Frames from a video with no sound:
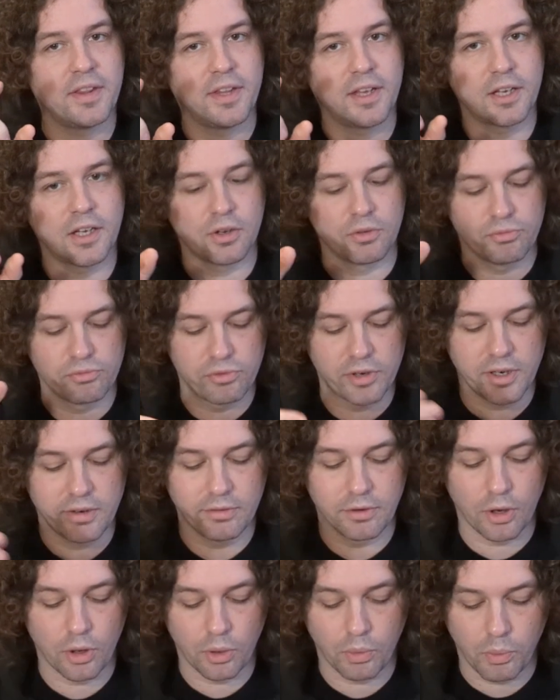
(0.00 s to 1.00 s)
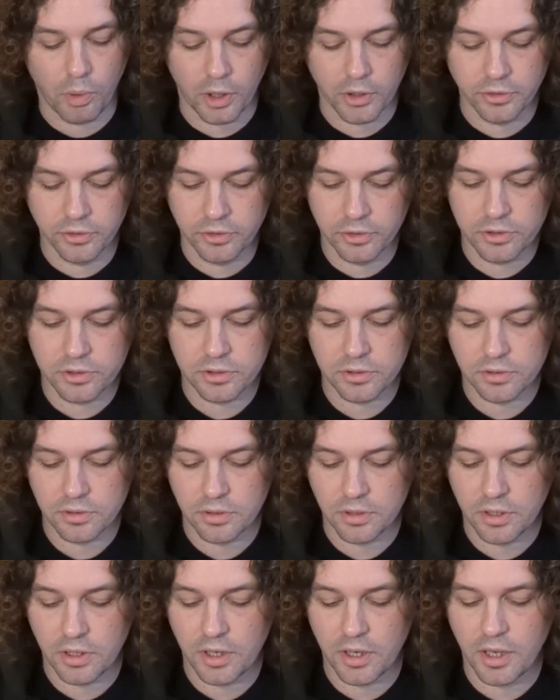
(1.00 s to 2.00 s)
they can re-roll 1s.
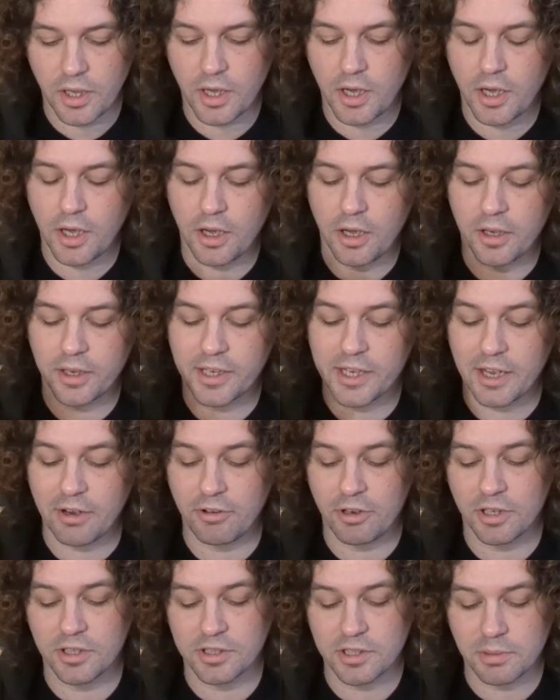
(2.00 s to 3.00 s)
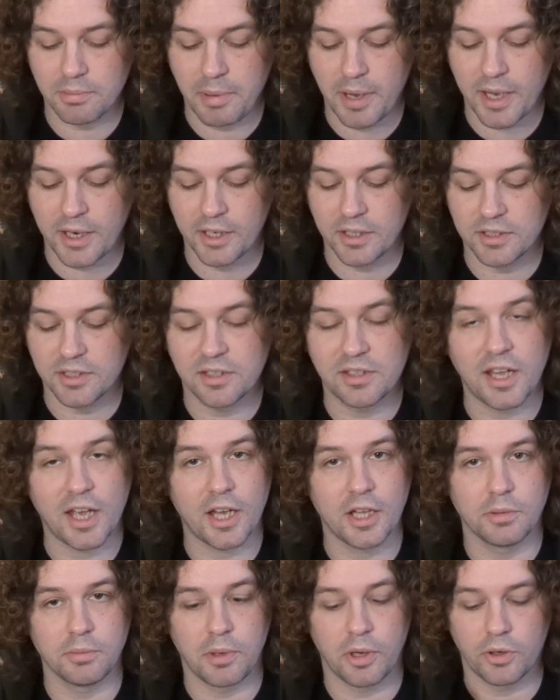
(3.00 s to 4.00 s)
Girian's a banner to
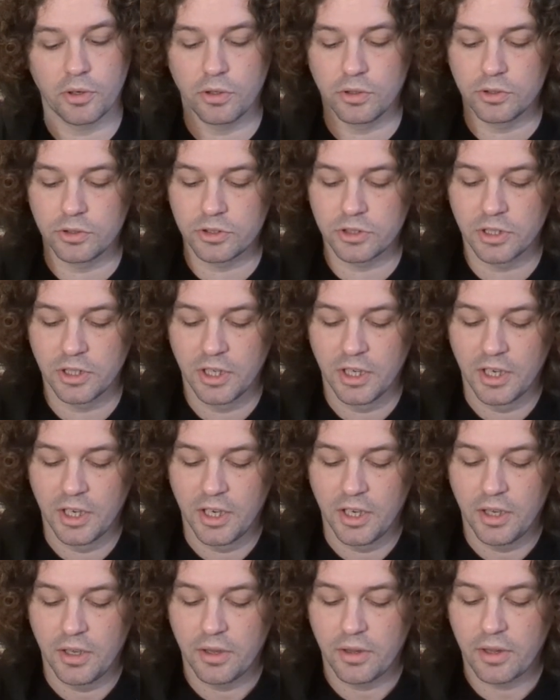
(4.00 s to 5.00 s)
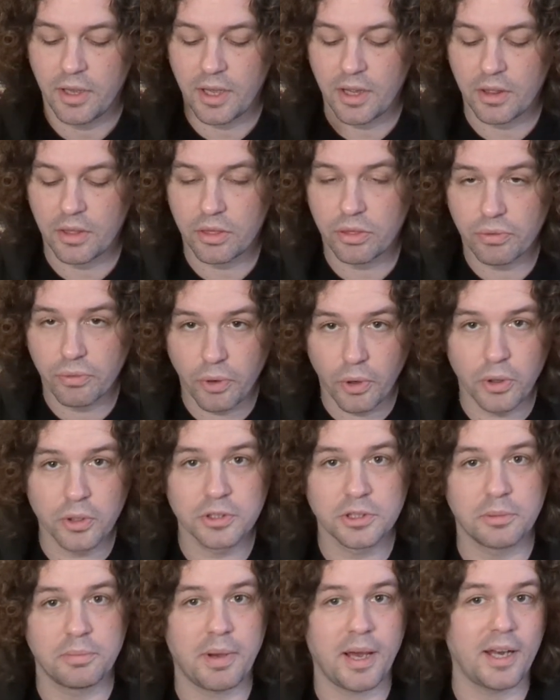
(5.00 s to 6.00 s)
Dale models.
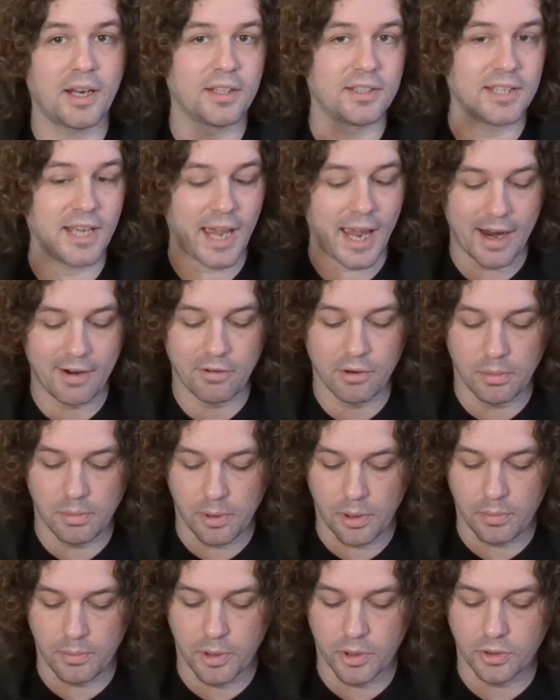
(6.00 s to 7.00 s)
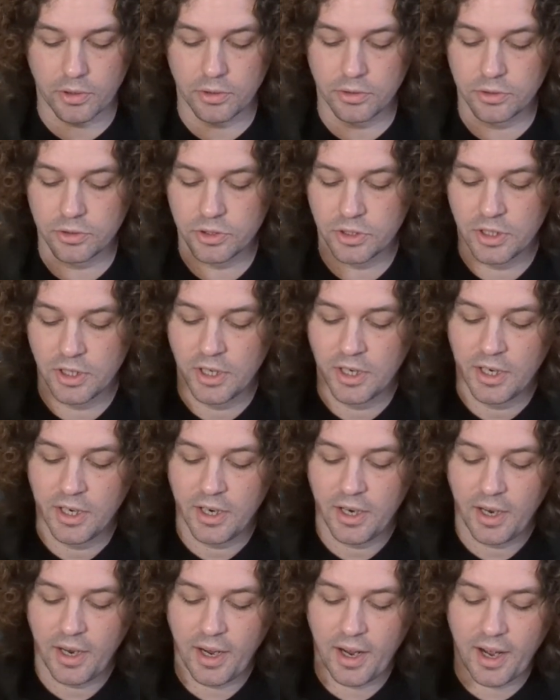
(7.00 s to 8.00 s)
Thror's a banner to Erebor models.
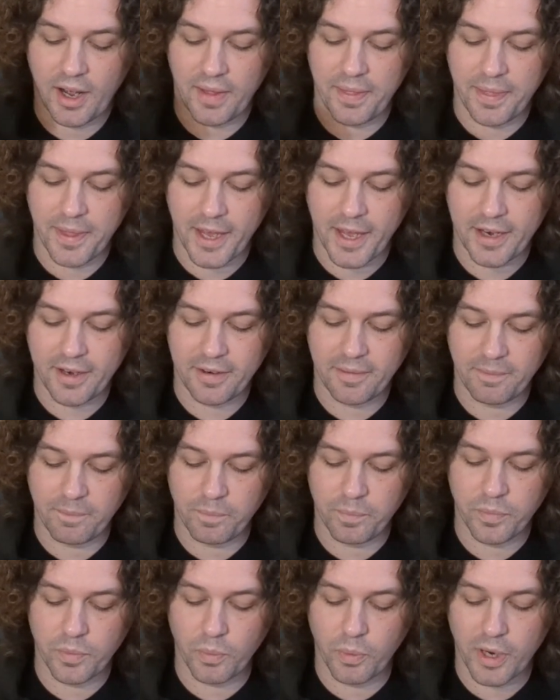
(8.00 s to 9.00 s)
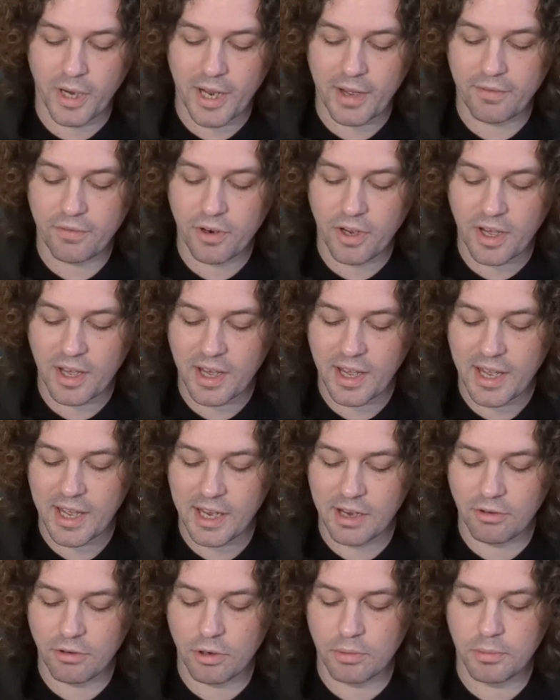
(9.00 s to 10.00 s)
And then whenever a
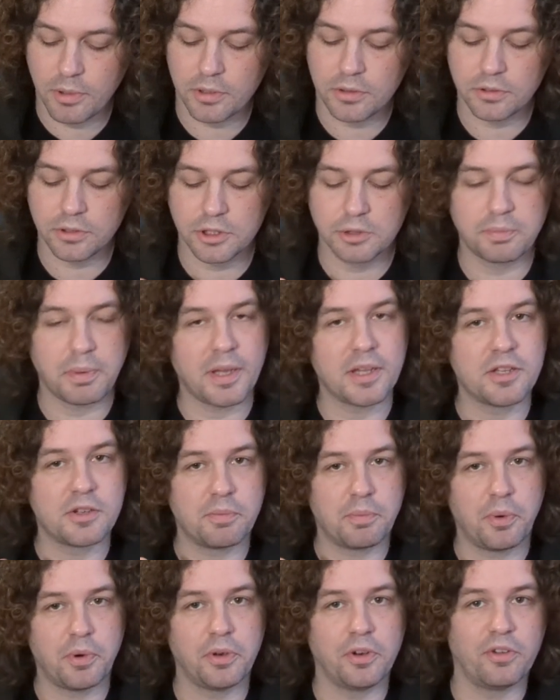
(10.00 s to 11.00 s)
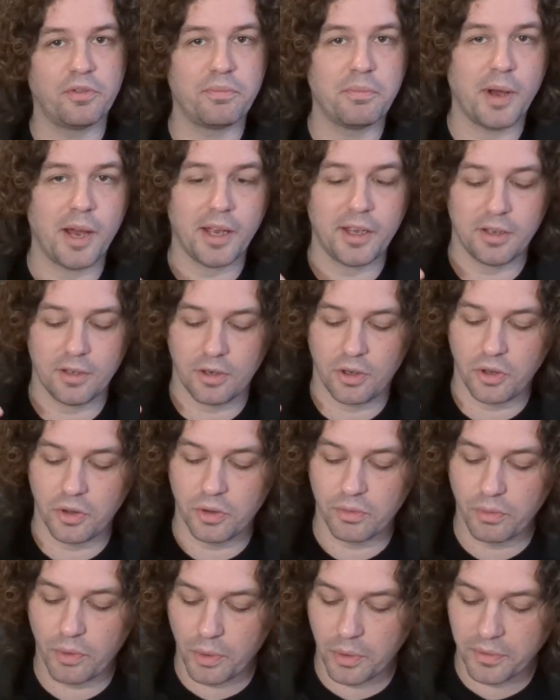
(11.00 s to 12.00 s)
hero model spends a point of might on
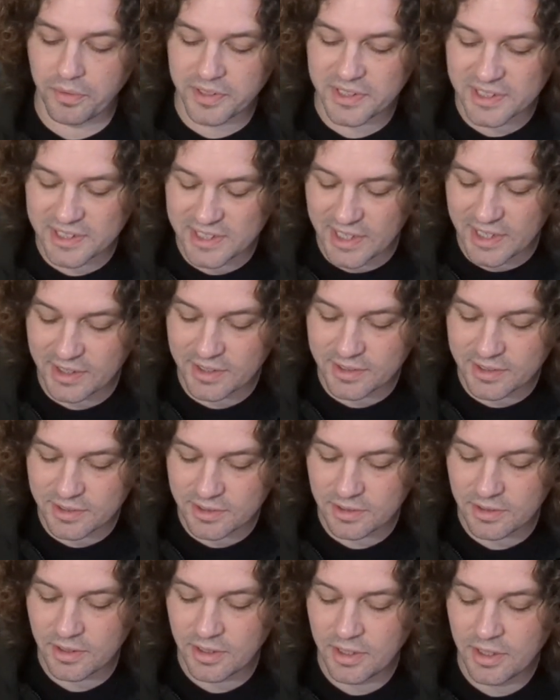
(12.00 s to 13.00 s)
the roll of a 6,